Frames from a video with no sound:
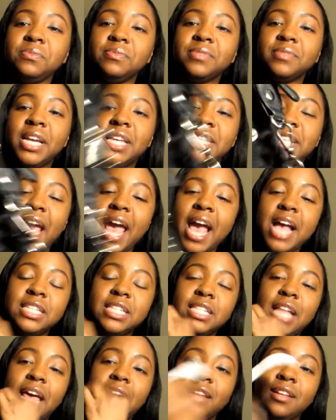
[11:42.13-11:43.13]
because it
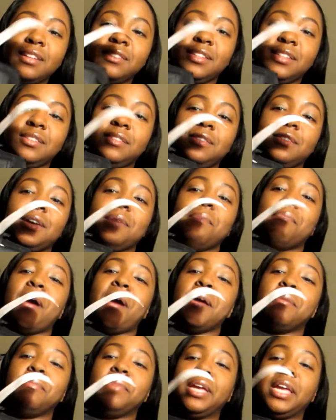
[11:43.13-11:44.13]
has like the little
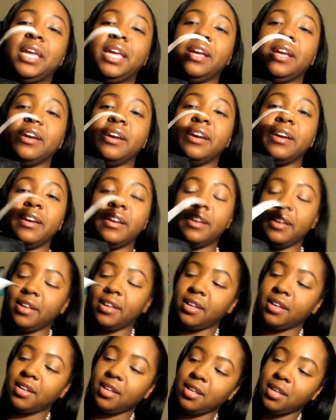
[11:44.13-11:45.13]
compartment here.
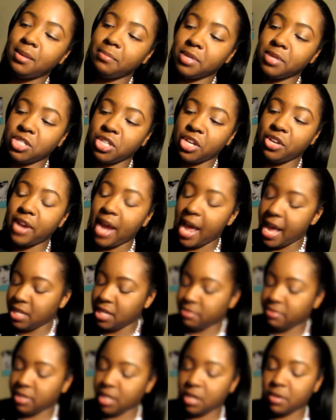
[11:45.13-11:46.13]
I'm gonna show you
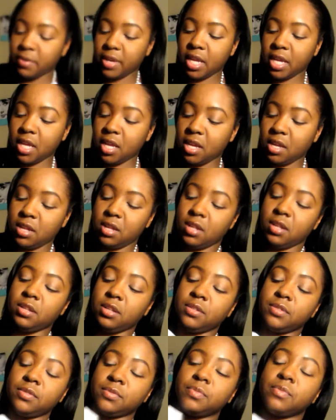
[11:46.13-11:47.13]
guys really quick.
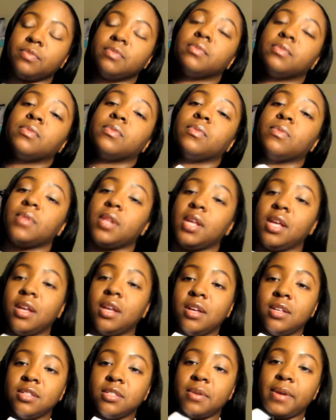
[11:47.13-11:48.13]

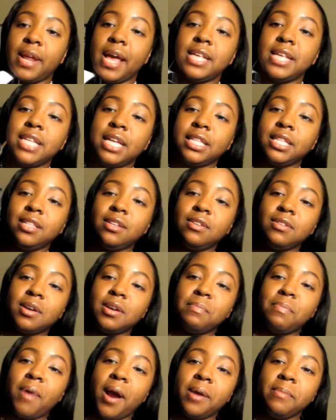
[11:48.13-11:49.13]
So it has like the little
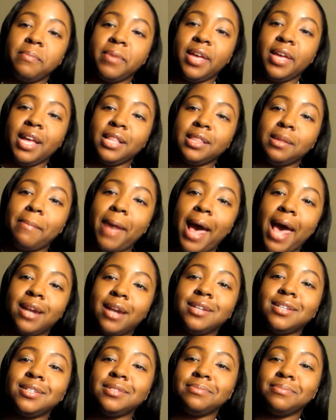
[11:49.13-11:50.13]
compartment at the
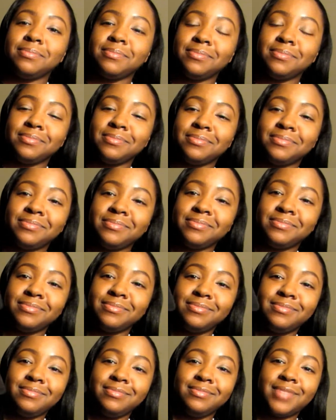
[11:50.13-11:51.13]
bottom
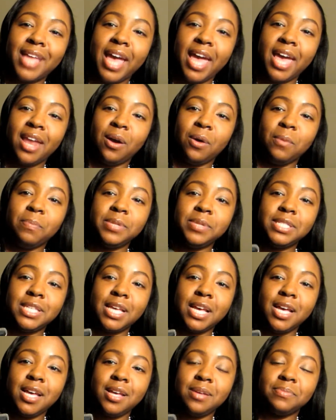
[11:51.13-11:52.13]
that opens
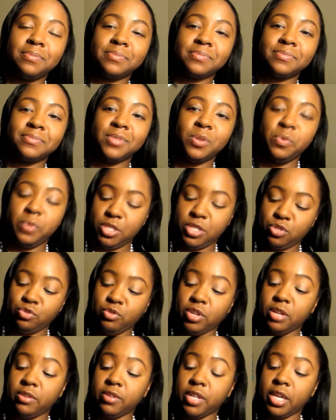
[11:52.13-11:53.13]
up, which is
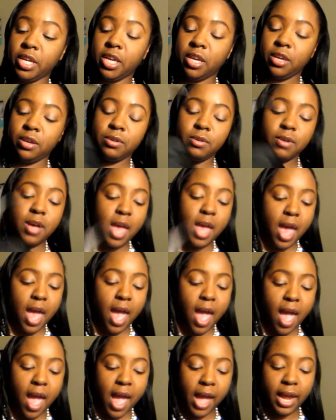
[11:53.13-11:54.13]
really, really cute.
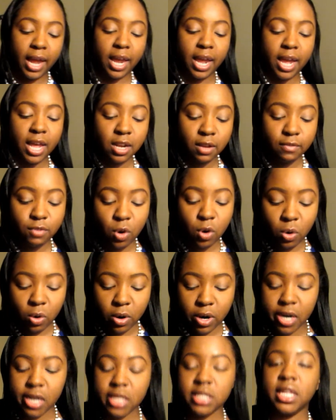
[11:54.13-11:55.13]
And of
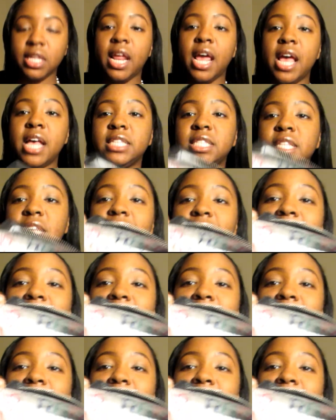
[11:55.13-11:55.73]
course it has the